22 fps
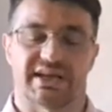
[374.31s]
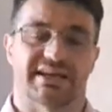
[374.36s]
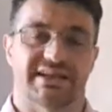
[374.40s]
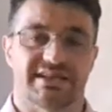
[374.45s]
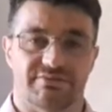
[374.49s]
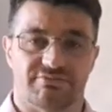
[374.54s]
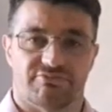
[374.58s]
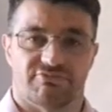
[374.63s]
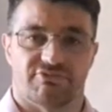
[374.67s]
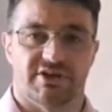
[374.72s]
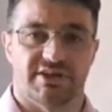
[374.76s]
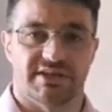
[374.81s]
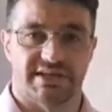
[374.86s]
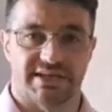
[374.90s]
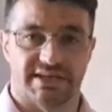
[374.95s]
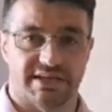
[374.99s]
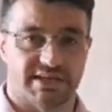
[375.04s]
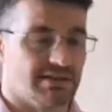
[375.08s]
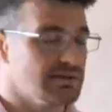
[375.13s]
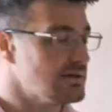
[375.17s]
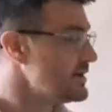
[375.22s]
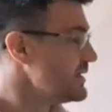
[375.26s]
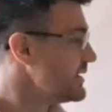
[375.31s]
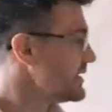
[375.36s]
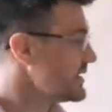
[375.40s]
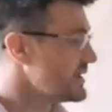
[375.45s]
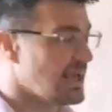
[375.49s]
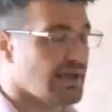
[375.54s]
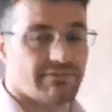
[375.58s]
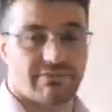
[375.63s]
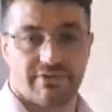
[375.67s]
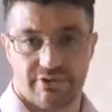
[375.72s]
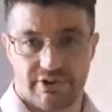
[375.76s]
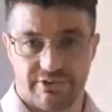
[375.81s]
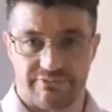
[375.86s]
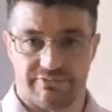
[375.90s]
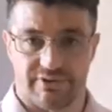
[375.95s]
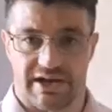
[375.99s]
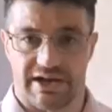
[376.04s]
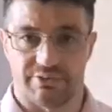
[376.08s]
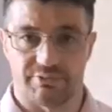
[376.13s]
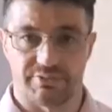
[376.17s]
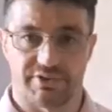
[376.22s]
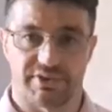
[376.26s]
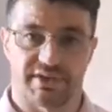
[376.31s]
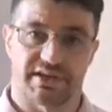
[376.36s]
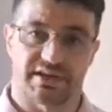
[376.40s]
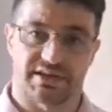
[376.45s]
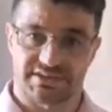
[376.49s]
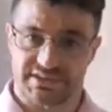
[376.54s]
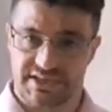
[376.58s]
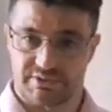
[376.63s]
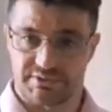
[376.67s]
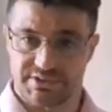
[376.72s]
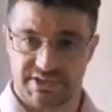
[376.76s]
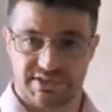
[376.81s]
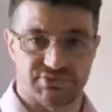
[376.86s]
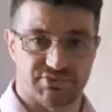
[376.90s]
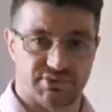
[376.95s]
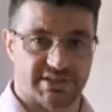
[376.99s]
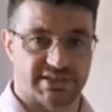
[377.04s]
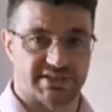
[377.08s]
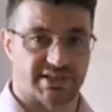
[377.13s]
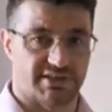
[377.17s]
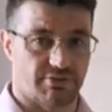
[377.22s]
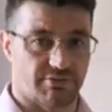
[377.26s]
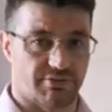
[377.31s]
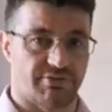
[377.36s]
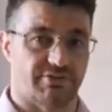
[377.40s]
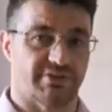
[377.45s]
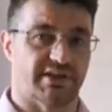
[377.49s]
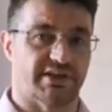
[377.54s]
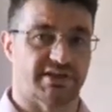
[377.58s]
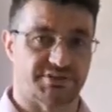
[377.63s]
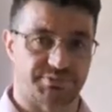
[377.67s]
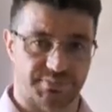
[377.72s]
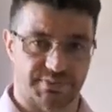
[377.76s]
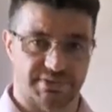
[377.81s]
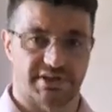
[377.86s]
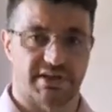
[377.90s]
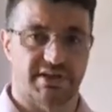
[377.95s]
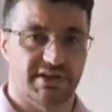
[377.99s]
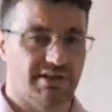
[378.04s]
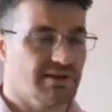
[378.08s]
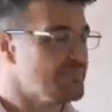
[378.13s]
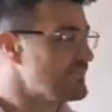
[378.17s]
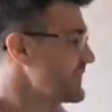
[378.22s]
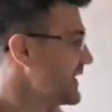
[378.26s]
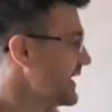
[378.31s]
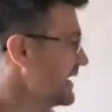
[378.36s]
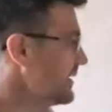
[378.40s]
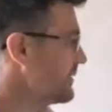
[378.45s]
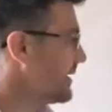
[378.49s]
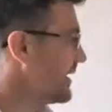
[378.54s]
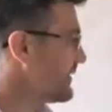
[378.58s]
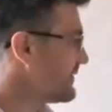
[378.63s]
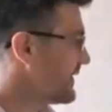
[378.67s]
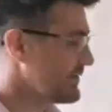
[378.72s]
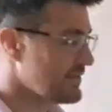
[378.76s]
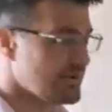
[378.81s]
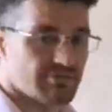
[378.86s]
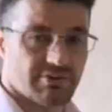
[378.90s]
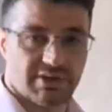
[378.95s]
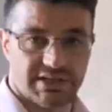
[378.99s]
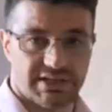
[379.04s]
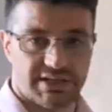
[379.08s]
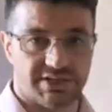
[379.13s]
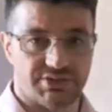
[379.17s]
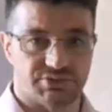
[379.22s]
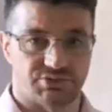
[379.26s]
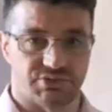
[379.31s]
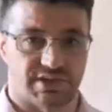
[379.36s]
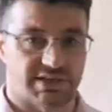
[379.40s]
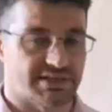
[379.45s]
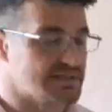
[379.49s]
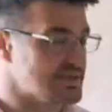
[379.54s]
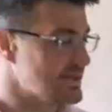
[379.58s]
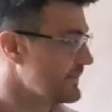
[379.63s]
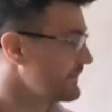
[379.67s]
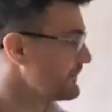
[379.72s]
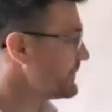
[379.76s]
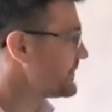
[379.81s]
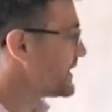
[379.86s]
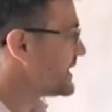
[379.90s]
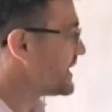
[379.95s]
I didn't really get very far with it because I was interested in other things, but I found it really interesting.